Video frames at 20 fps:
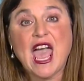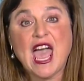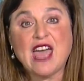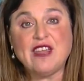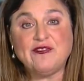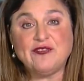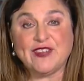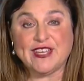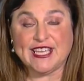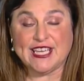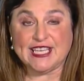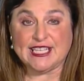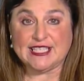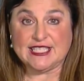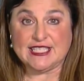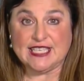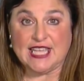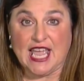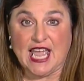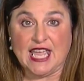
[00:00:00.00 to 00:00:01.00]

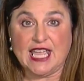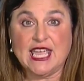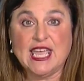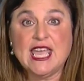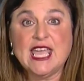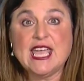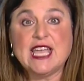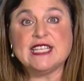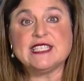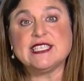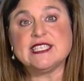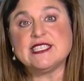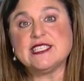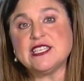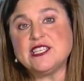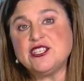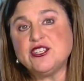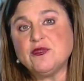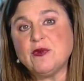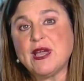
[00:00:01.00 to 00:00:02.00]
Advocates say it's a
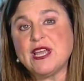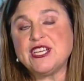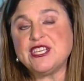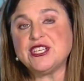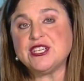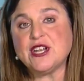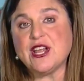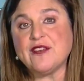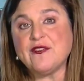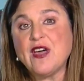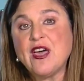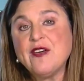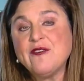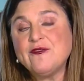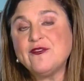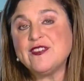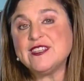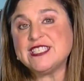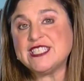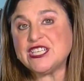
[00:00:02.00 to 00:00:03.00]
situation of
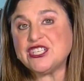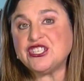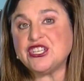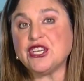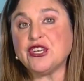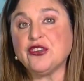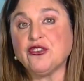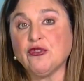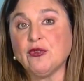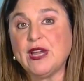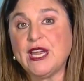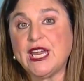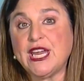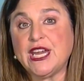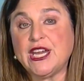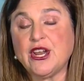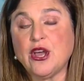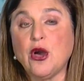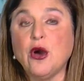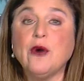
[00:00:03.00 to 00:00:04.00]
physician
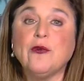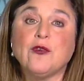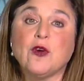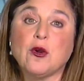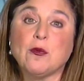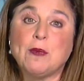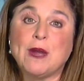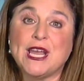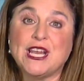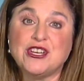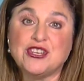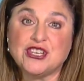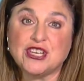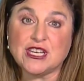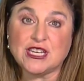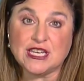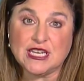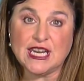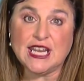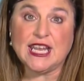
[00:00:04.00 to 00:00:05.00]
greed over
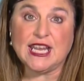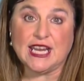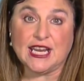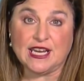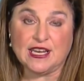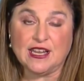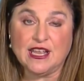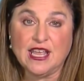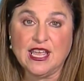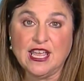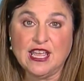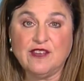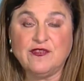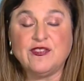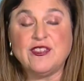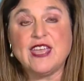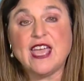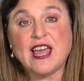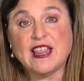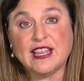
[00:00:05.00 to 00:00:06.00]
patient need
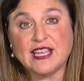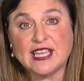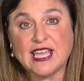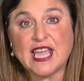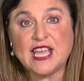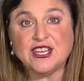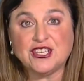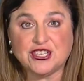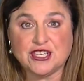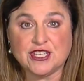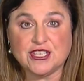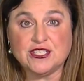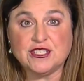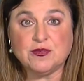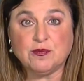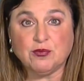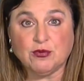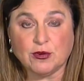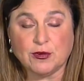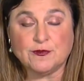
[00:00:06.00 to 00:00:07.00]
if the
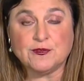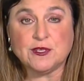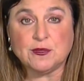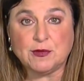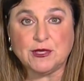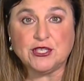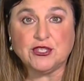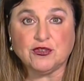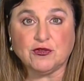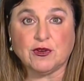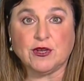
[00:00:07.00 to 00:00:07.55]
allegations prove to be